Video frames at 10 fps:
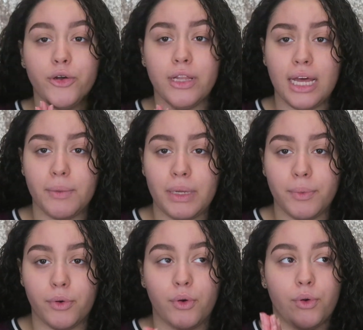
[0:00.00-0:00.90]
I know a lot of
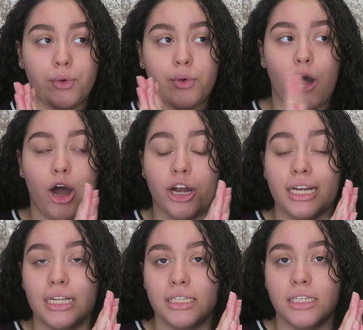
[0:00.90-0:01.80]
people who are
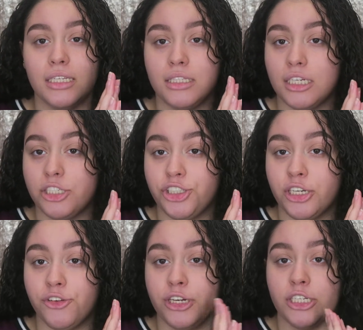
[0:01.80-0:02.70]
in the
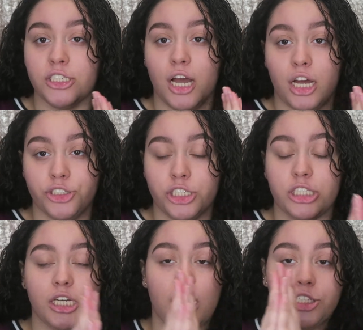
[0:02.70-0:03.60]
shade range
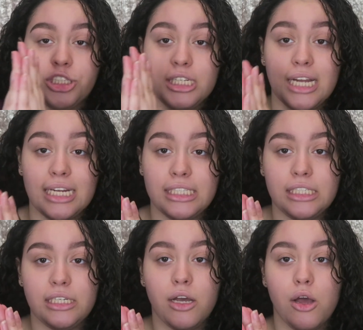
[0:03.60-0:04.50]
100 to
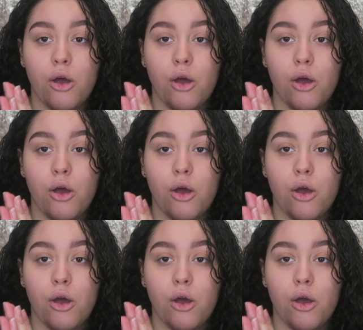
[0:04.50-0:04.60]
190